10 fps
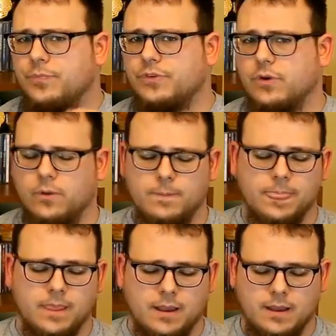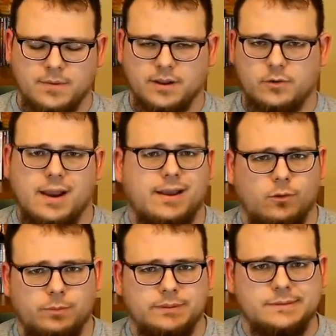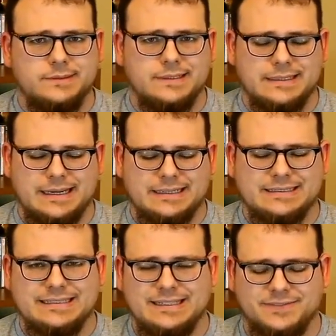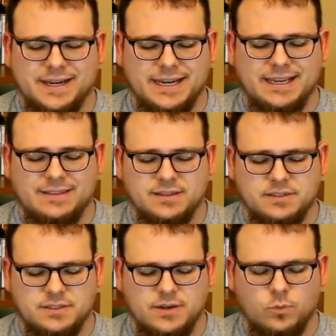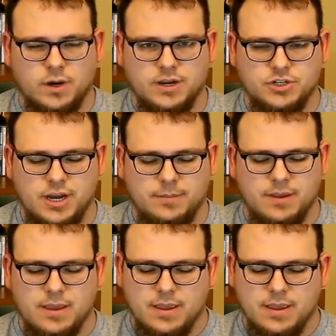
So I'm gonna crack it open and kind of see if I can get this in working shape.